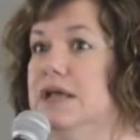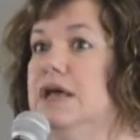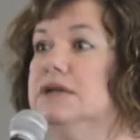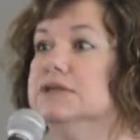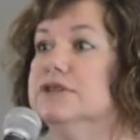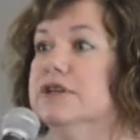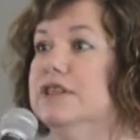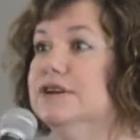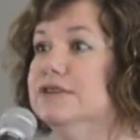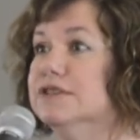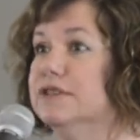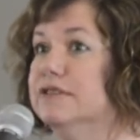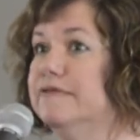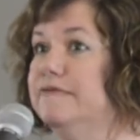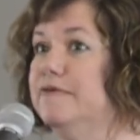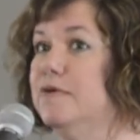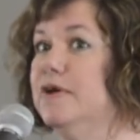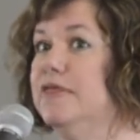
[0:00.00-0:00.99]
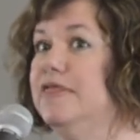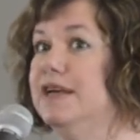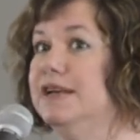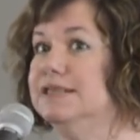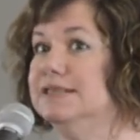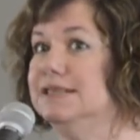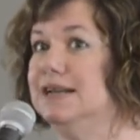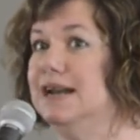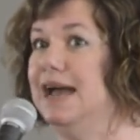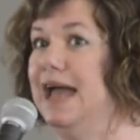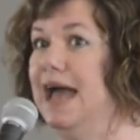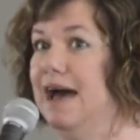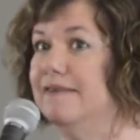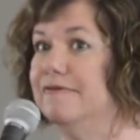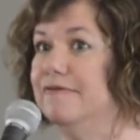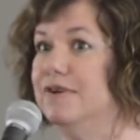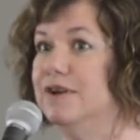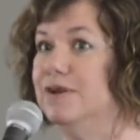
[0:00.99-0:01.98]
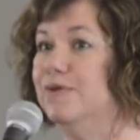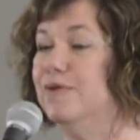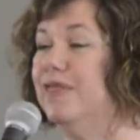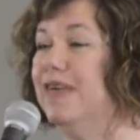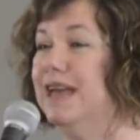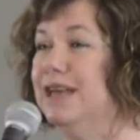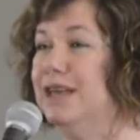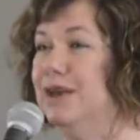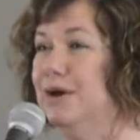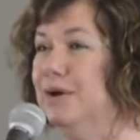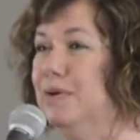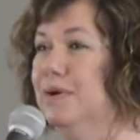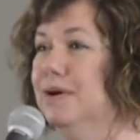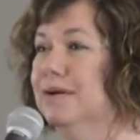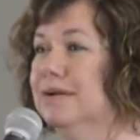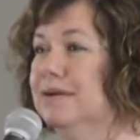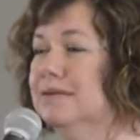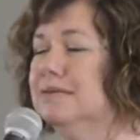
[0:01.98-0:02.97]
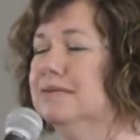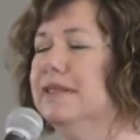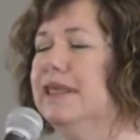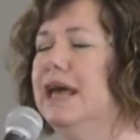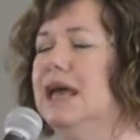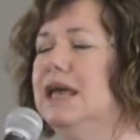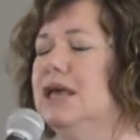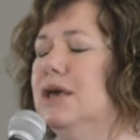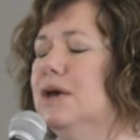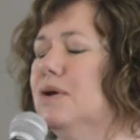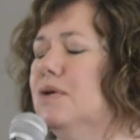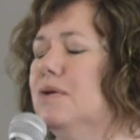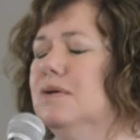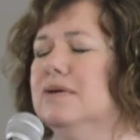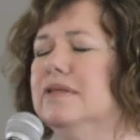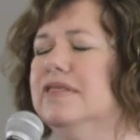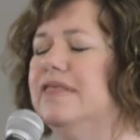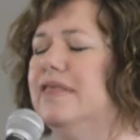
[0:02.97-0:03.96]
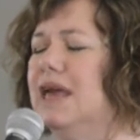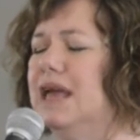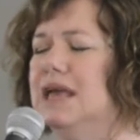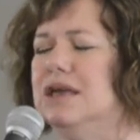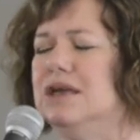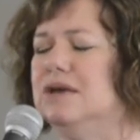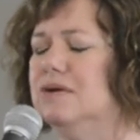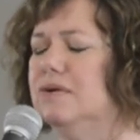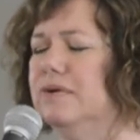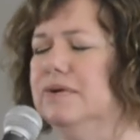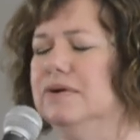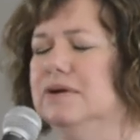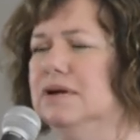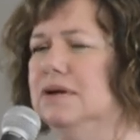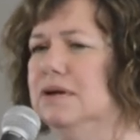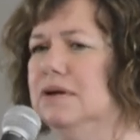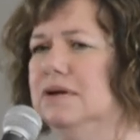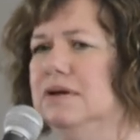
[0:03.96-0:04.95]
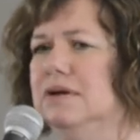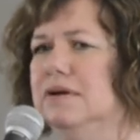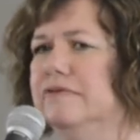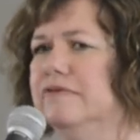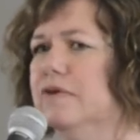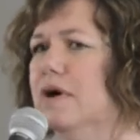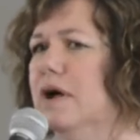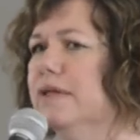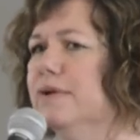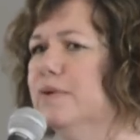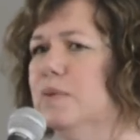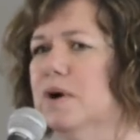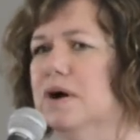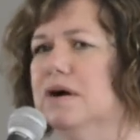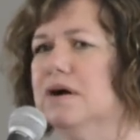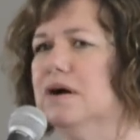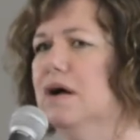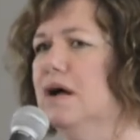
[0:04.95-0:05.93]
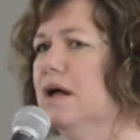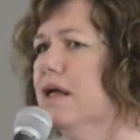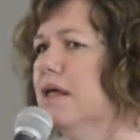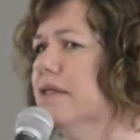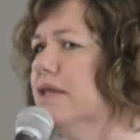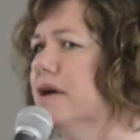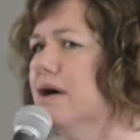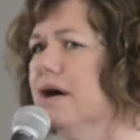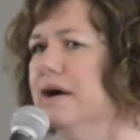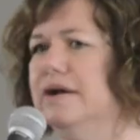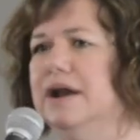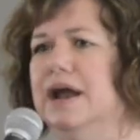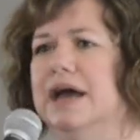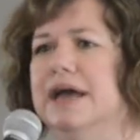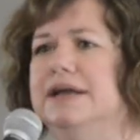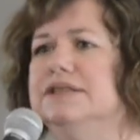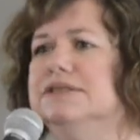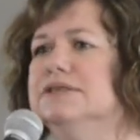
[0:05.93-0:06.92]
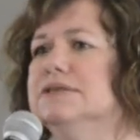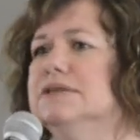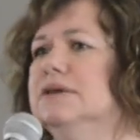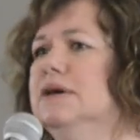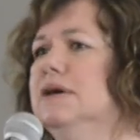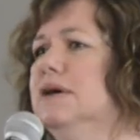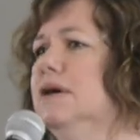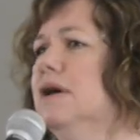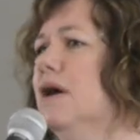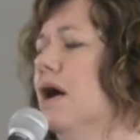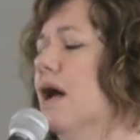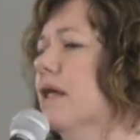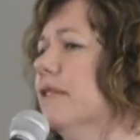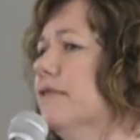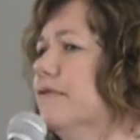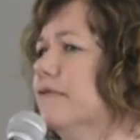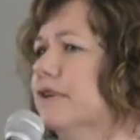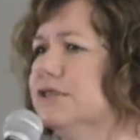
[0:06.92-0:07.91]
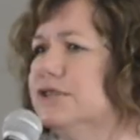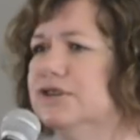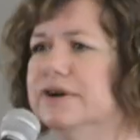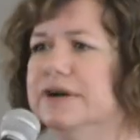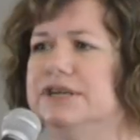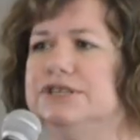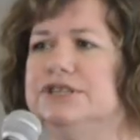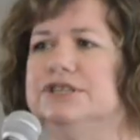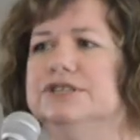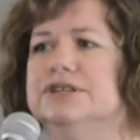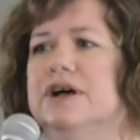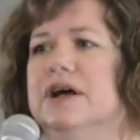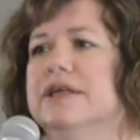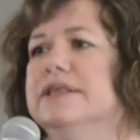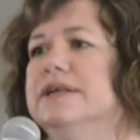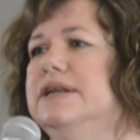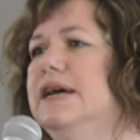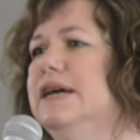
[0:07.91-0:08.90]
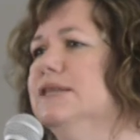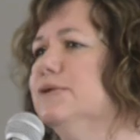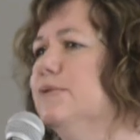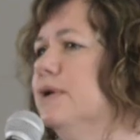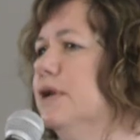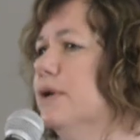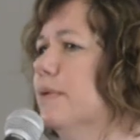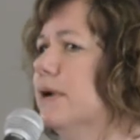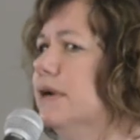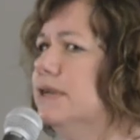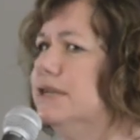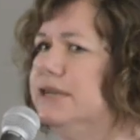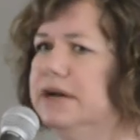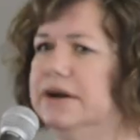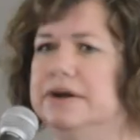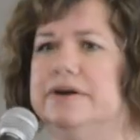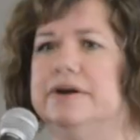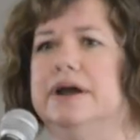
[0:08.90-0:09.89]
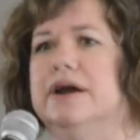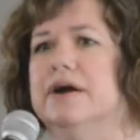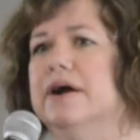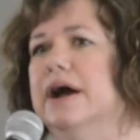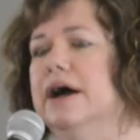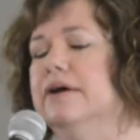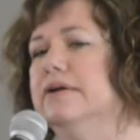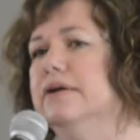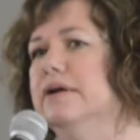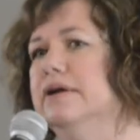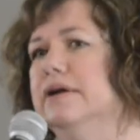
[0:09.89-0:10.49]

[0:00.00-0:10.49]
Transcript: So those are the four things that I have for you. Thank you, thank you, thank you for all the work, all the hard nights, all the frustrations, all the days when you want to tear your hair out.